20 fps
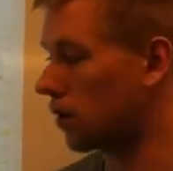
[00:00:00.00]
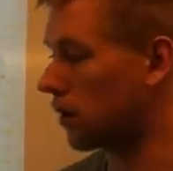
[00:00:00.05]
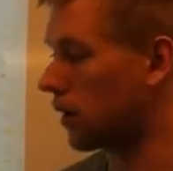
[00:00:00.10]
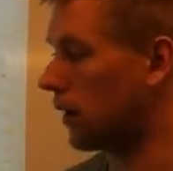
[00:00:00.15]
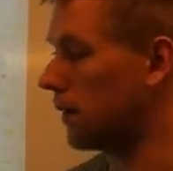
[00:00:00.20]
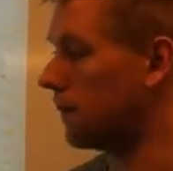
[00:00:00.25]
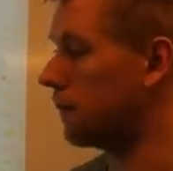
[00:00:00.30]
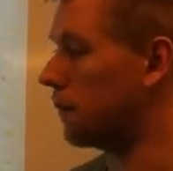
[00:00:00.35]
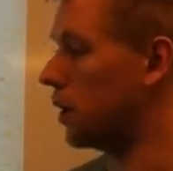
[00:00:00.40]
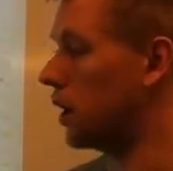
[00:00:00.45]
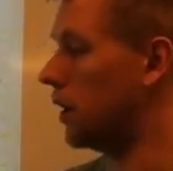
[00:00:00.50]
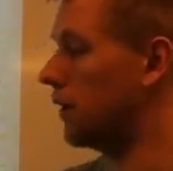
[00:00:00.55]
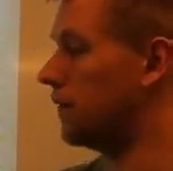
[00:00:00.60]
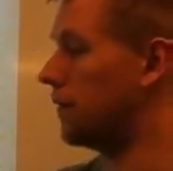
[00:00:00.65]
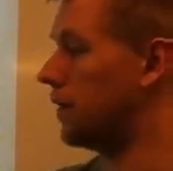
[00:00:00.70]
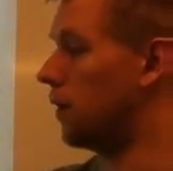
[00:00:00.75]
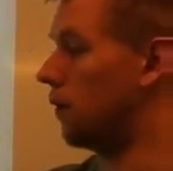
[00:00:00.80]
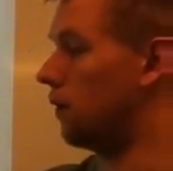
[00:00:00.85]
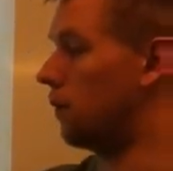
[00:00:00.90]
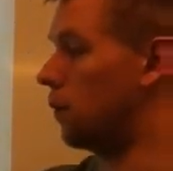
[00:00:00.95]
Okay, but
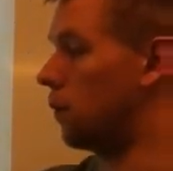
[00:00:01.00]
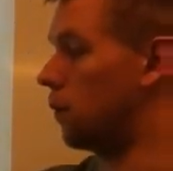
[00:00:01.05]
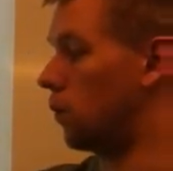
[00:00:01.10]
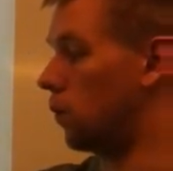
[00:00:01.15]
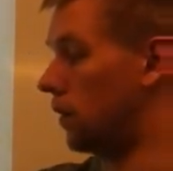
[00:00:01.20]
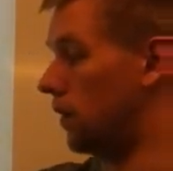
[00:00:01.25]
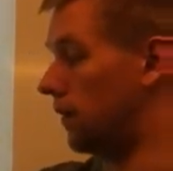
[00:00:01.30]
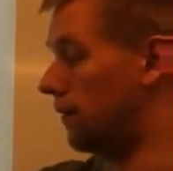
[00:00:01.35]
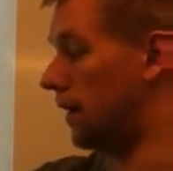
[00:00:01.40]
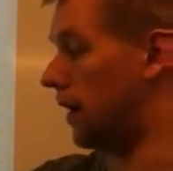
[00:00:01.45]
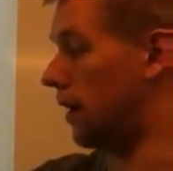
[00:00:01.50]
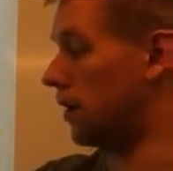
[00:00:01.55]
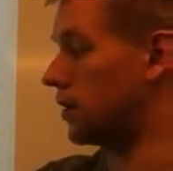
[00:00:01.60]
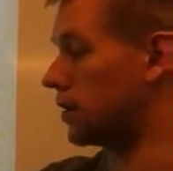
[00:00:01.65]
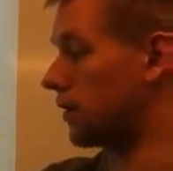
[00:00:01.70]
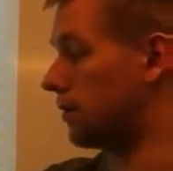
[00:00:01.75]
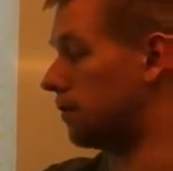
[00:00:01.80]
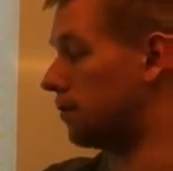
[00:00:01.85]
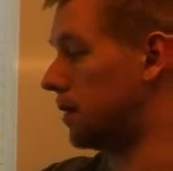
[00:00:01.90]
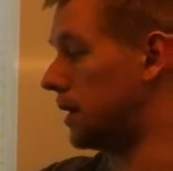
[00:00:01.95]
when the
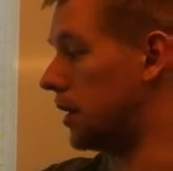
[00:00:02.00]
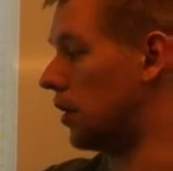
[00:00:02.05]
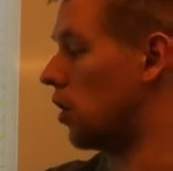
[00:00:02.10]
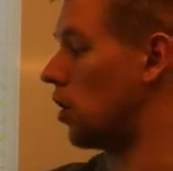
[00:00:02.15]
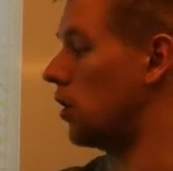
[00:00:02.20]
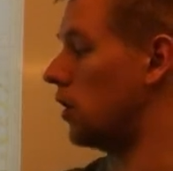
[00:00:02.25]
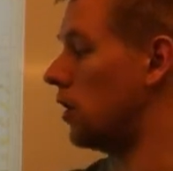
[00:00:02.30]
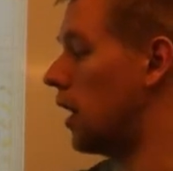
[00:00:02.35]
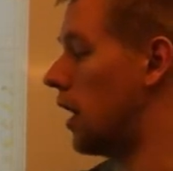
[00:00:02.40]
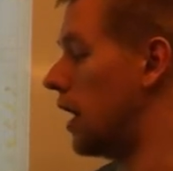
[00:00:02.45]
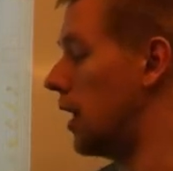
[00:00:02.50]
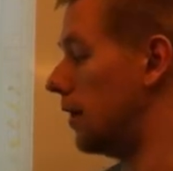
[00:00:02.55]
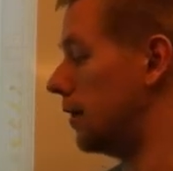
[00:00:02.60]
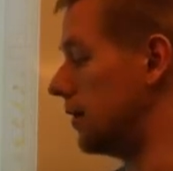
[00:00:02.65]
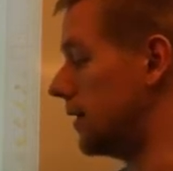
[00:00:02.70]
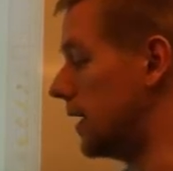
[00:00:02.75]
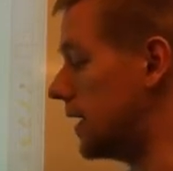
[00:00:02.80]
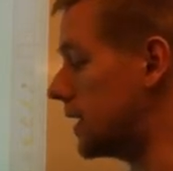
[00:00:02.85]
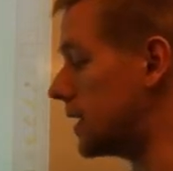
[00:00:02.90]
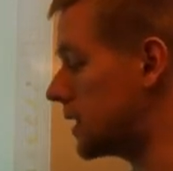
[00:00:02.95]
values of B are
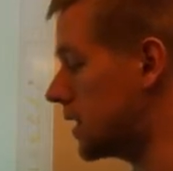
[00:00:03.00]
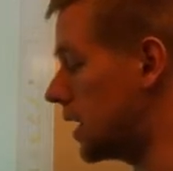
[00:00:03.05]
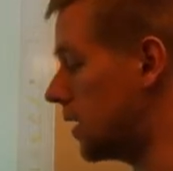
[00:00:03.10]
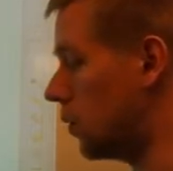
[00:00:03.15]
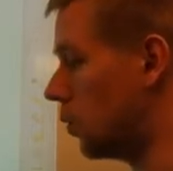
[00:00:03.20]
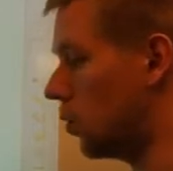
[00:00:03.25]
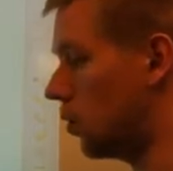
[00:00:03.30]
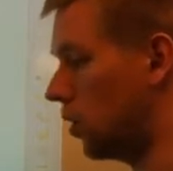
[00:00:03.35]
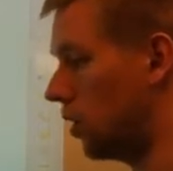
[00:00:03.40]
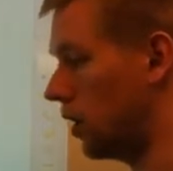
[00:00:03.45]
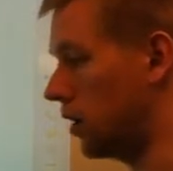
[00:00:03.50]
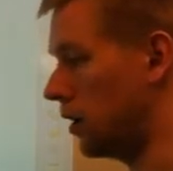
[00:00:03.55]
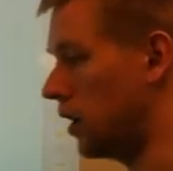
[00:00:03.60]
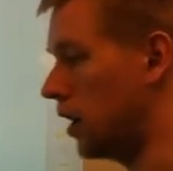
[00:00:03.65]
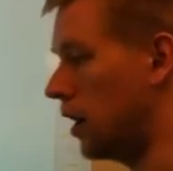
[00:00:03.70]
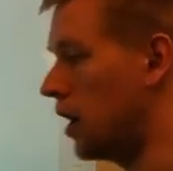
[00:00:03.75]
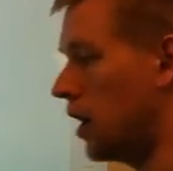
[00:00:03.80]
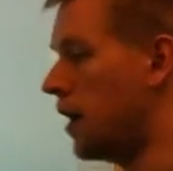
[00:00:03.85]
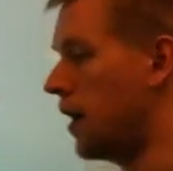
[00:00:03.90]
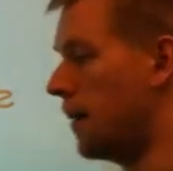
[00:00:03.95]
less than 1,
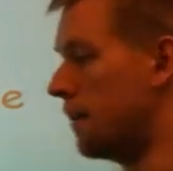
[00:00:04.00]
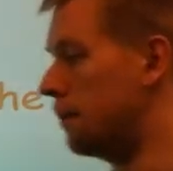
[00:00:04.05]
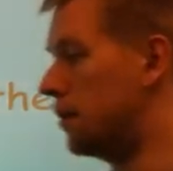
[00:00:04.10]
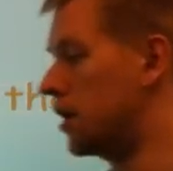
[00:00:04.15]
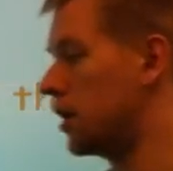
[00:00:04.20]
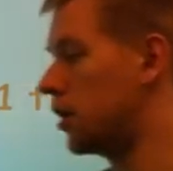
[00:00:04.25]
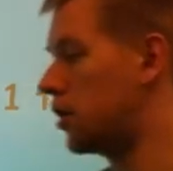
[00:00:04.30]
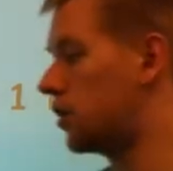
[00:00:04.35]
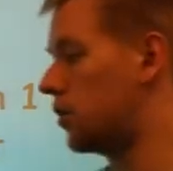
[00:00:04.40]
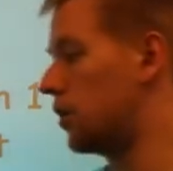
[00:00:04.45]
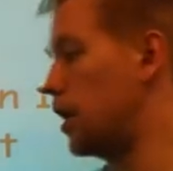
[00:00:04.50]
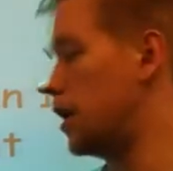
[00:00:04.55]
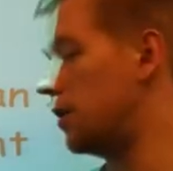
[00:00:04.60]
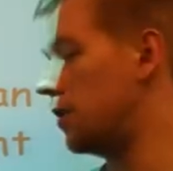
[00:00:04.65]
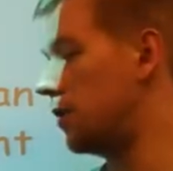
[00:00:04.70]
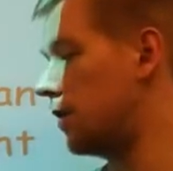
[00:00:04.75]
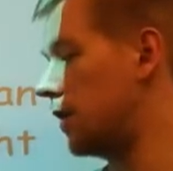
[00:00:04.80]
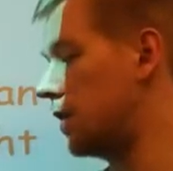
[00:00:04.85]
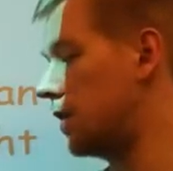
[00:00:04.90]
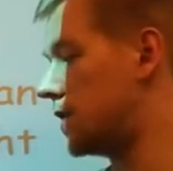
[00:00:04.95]
but
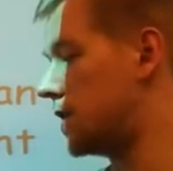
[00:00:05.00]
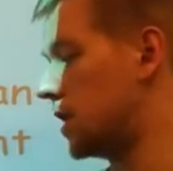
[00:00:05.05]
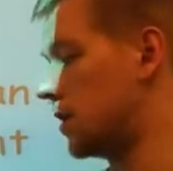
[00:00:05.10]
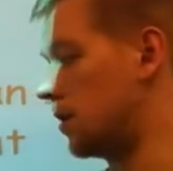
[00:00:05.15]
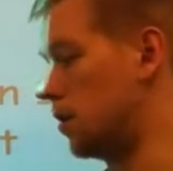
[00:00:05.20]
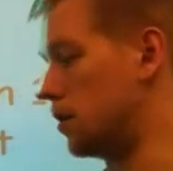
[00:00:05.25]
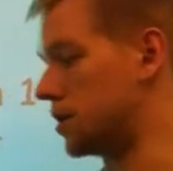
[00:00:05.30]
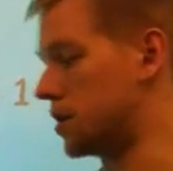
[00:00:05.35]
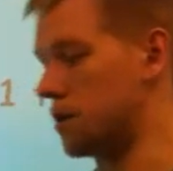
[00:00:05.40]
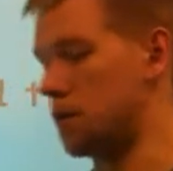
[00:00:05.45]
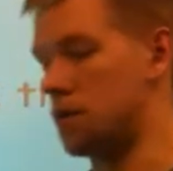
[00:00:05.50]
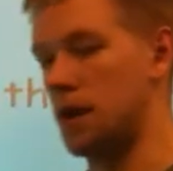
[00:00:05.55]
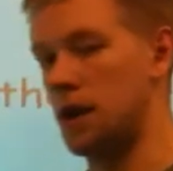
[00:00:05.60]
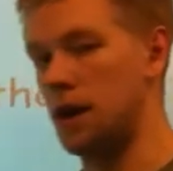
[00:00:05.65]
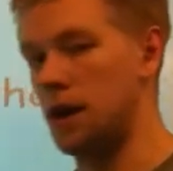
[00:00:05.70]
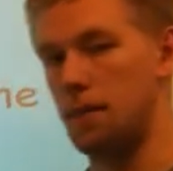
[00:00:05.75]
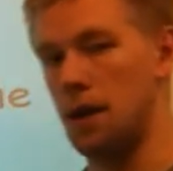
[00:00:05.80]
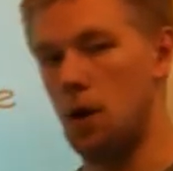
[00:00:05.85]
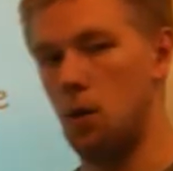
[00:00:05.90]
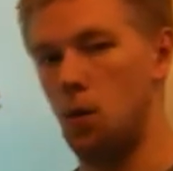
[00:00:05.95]
greater than 0, so
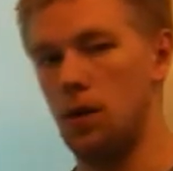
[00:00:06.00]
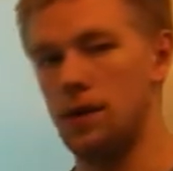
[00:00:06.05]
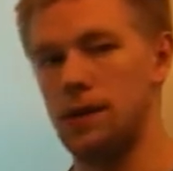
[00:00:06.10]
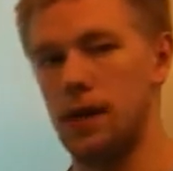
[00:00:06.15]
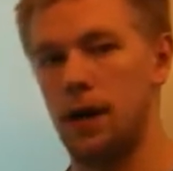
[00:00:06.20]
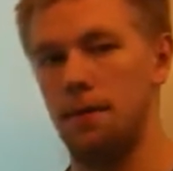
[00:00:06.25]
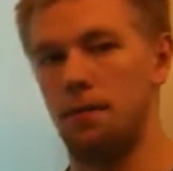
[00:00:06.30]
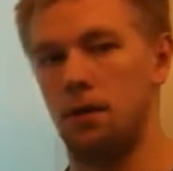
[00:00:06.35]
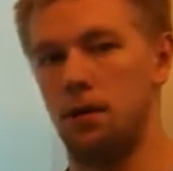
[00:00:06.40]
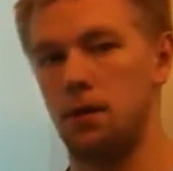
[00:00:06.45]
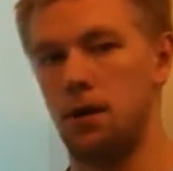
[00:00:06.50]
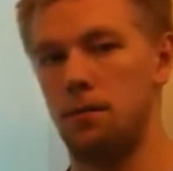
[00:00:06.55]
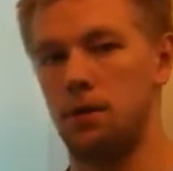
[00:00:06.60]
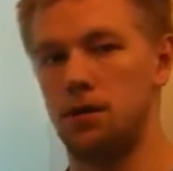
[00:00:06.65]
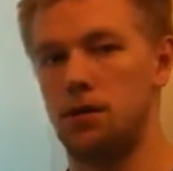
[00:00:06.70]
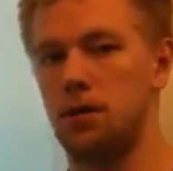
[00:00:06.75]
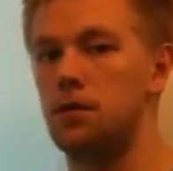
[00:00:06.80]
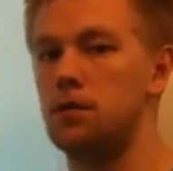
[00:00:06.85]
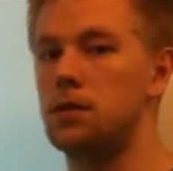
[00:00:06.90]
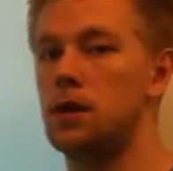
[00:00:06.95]
think about what type of
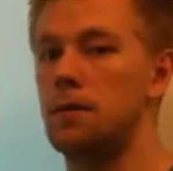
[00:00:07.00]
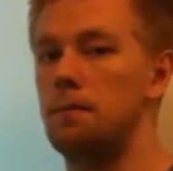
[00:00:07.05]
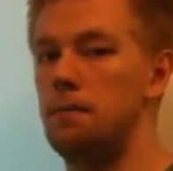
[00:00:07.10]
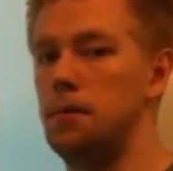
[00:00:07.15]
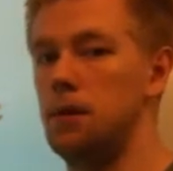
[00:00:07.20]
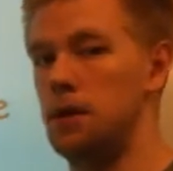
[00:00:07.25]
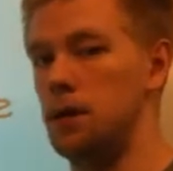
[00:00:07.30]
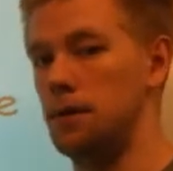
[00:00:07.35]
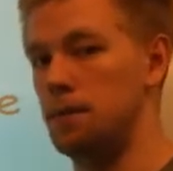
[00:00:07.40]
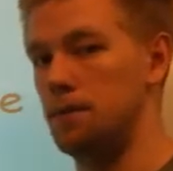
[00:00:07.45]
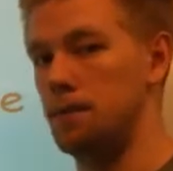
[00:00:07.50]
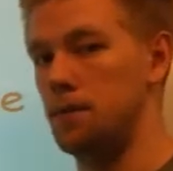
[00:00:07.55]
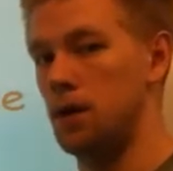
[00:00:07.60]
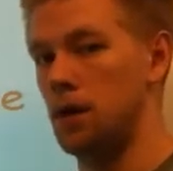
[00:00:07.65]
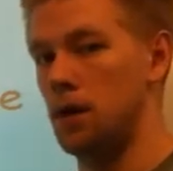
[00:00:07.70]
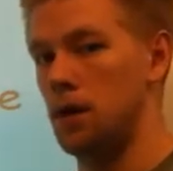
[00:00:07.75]
numbers those can be.